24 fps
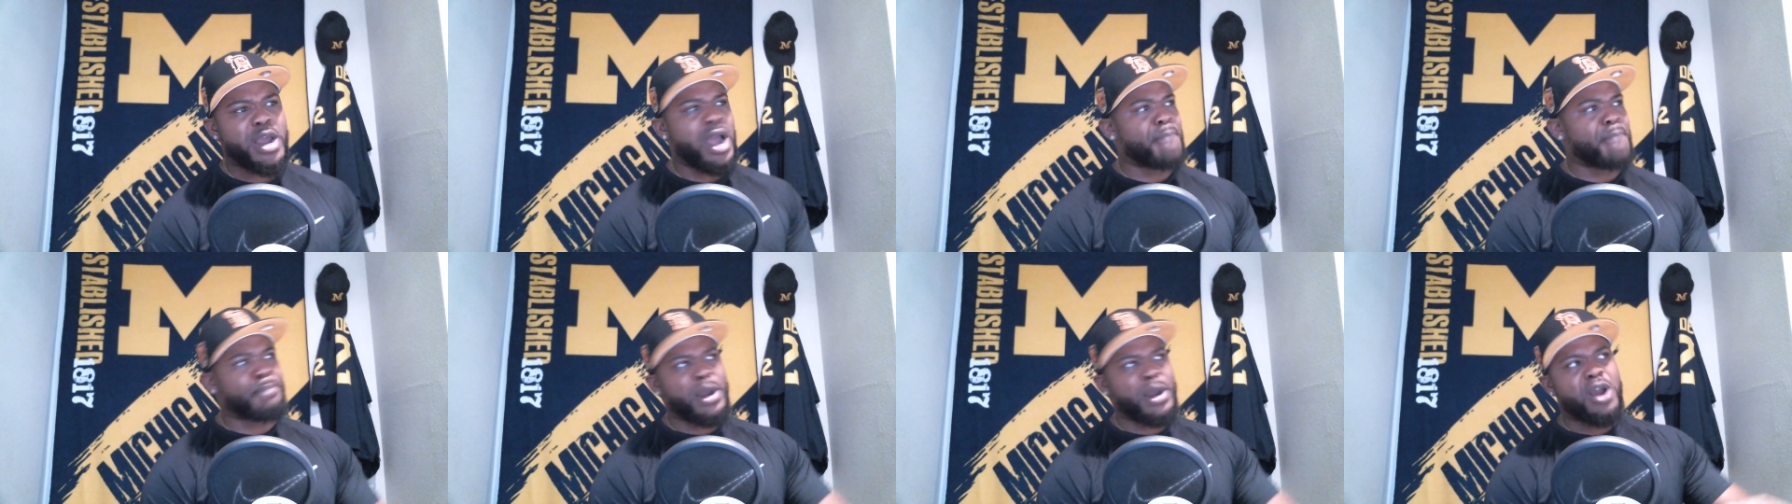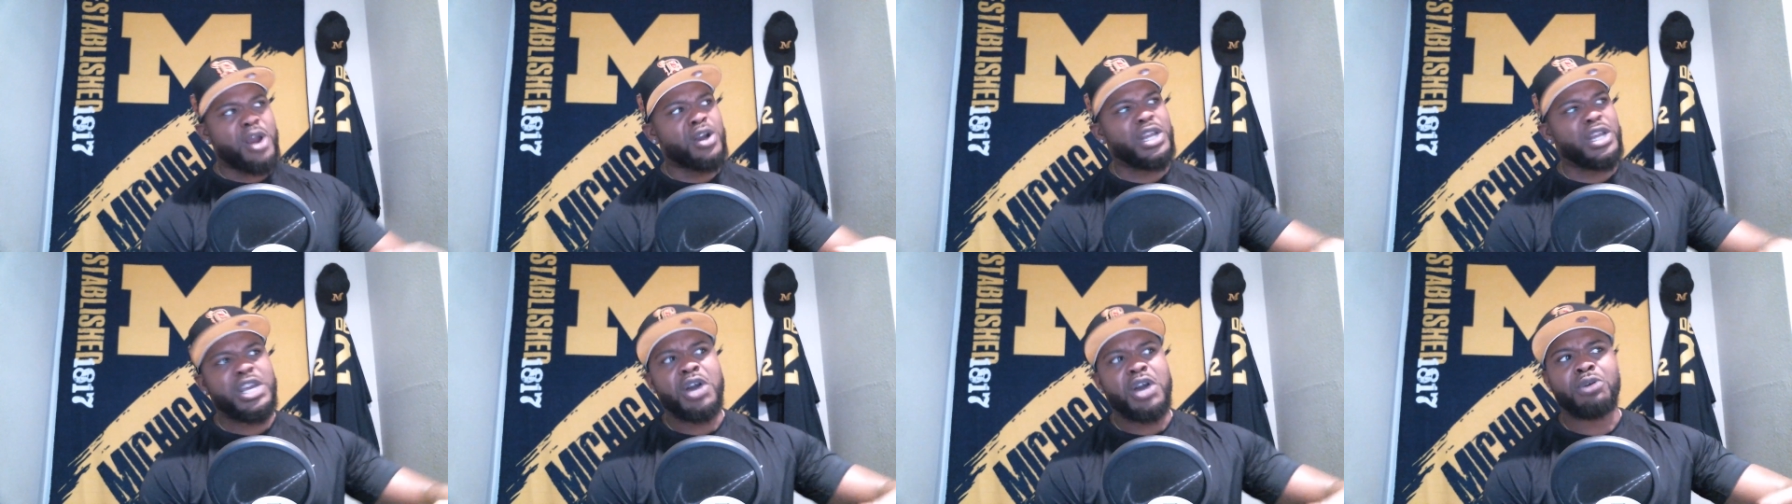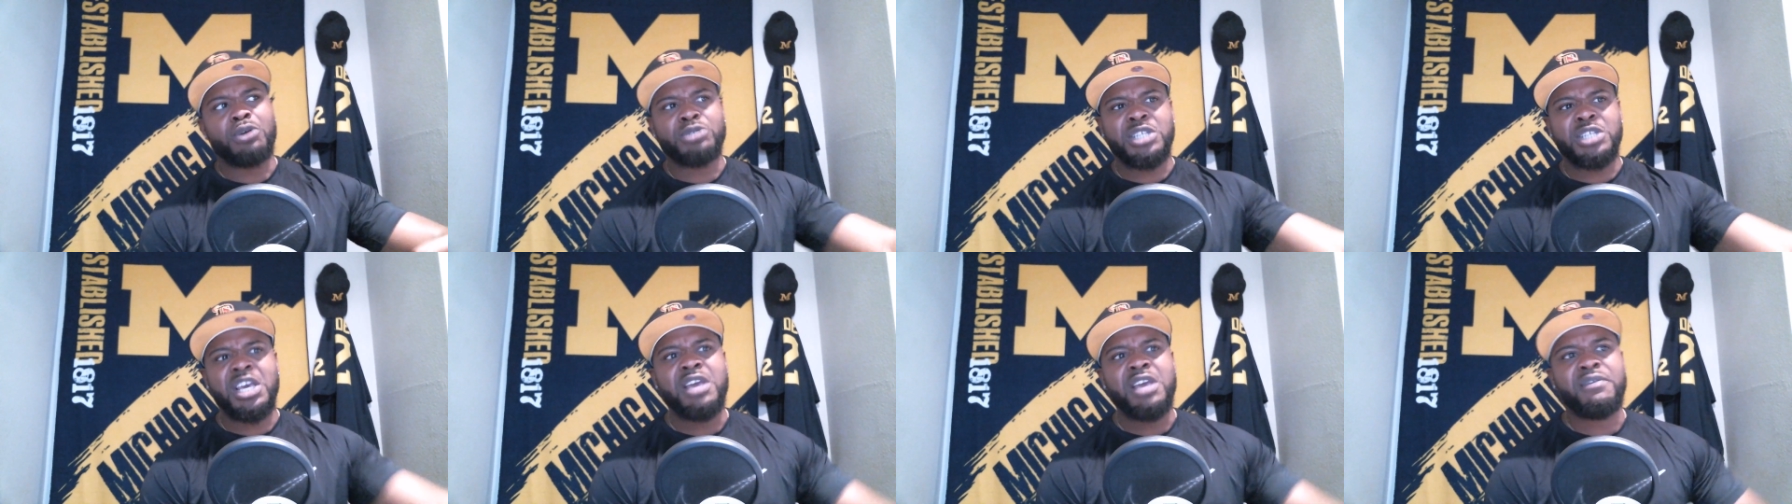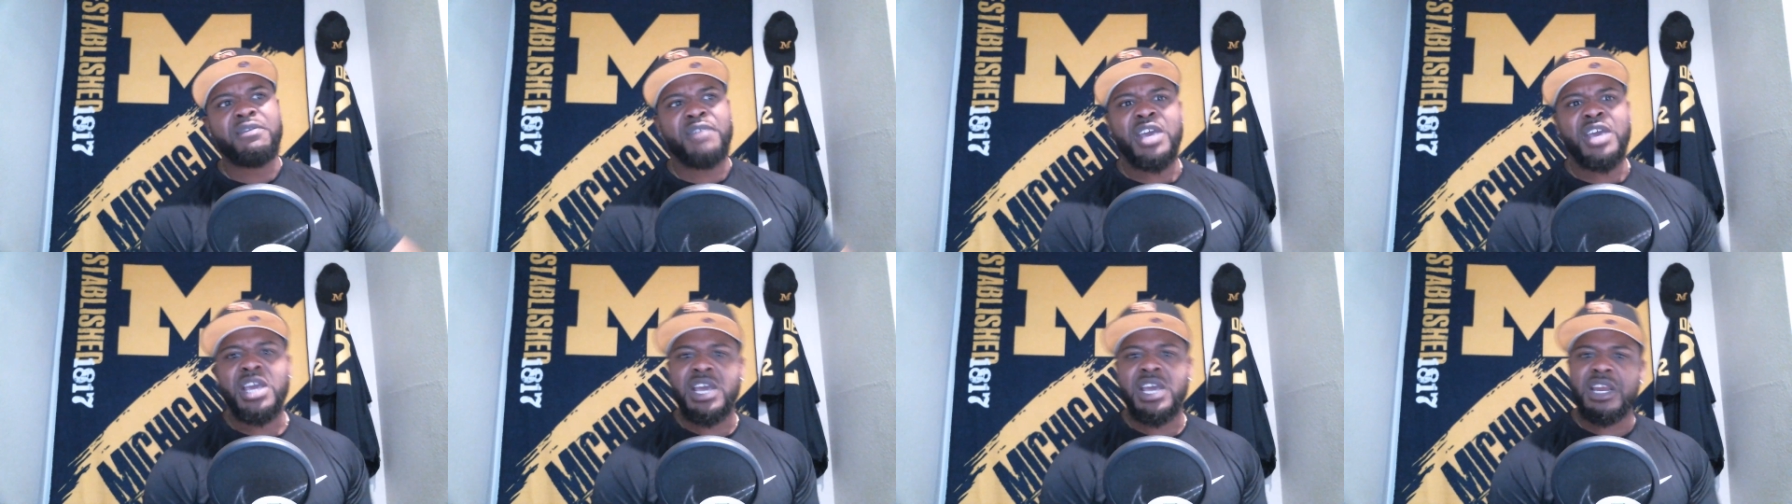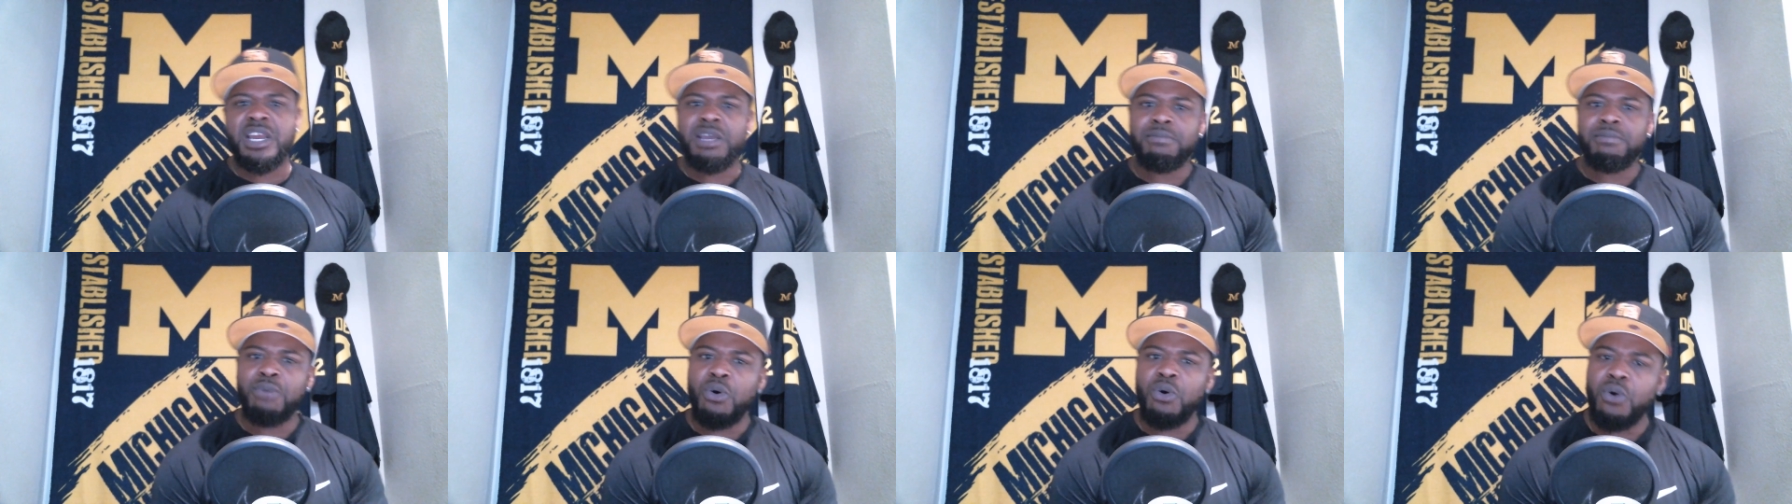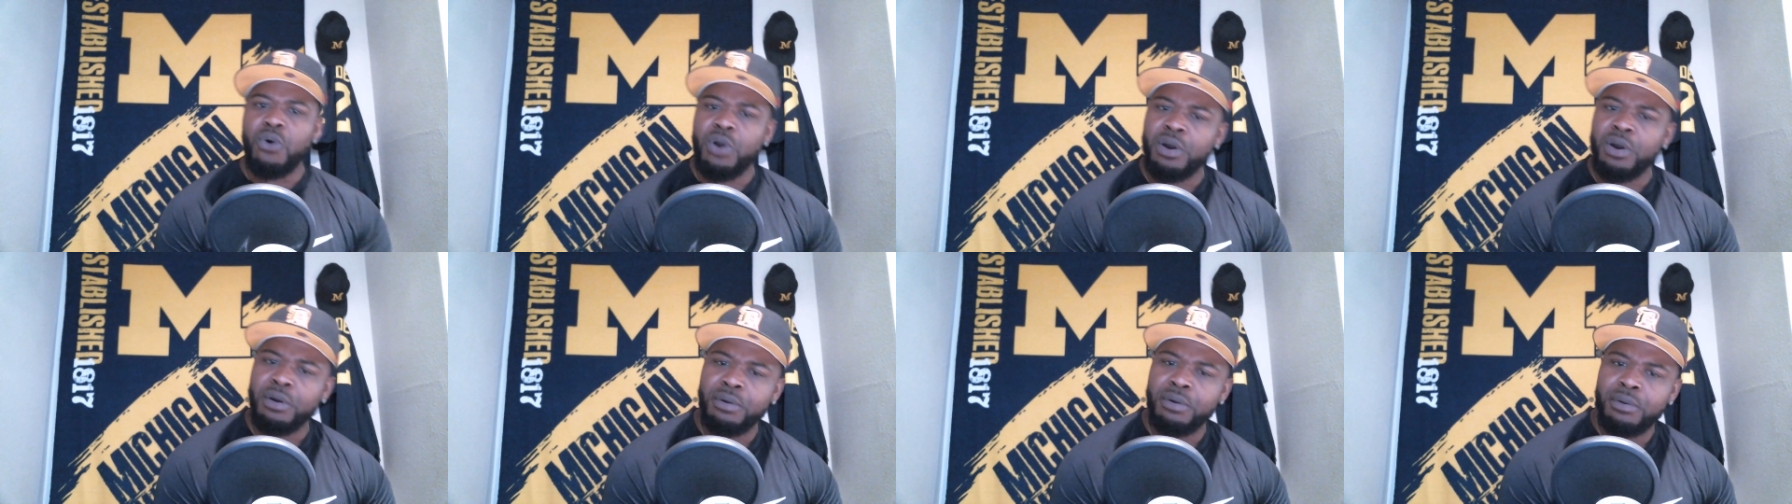barely on TV
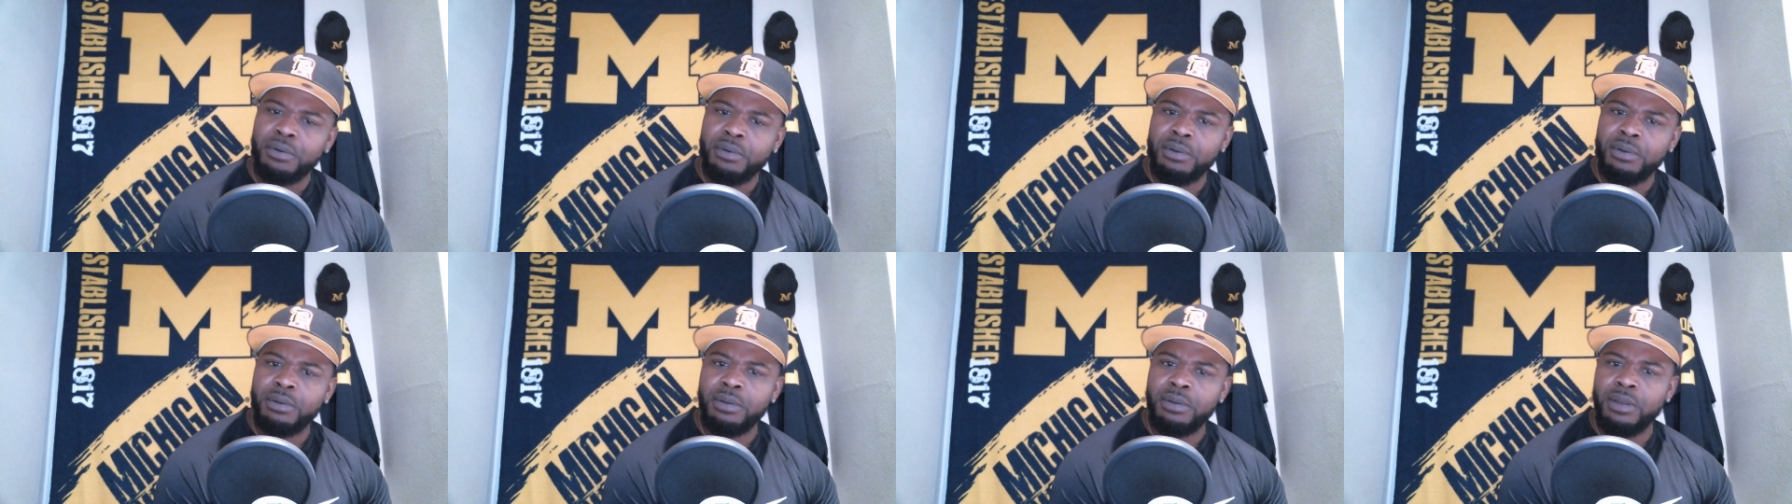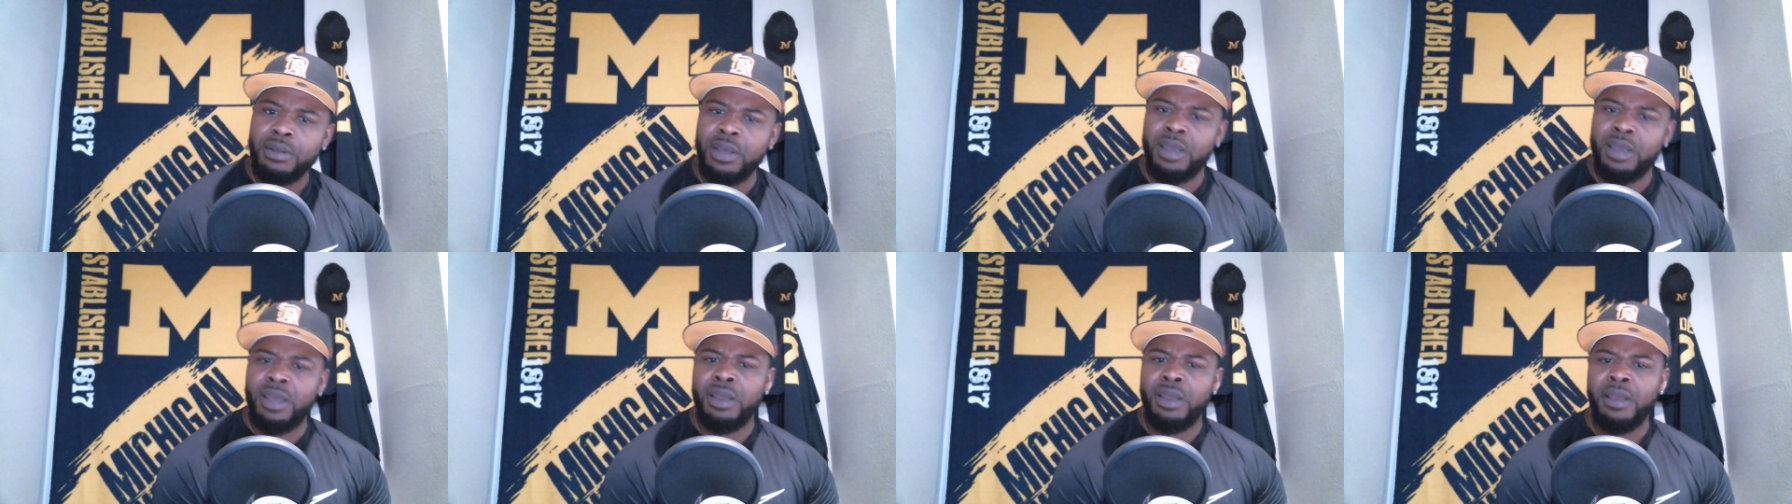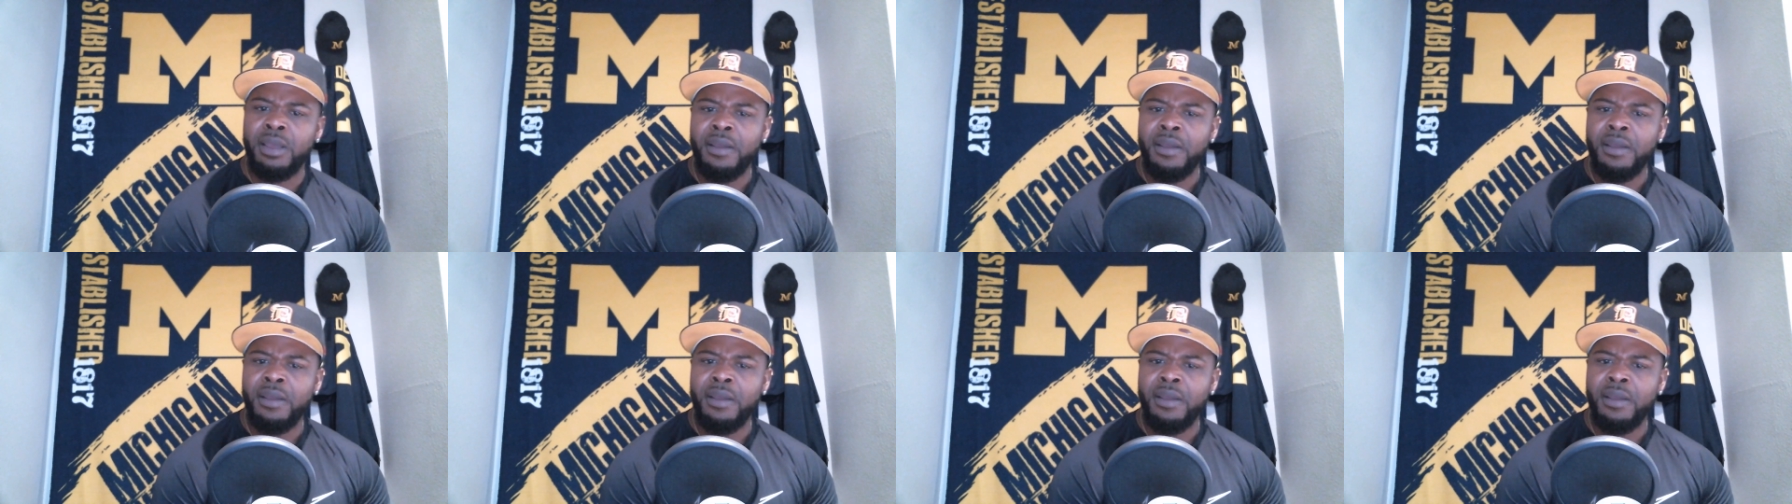anymore. I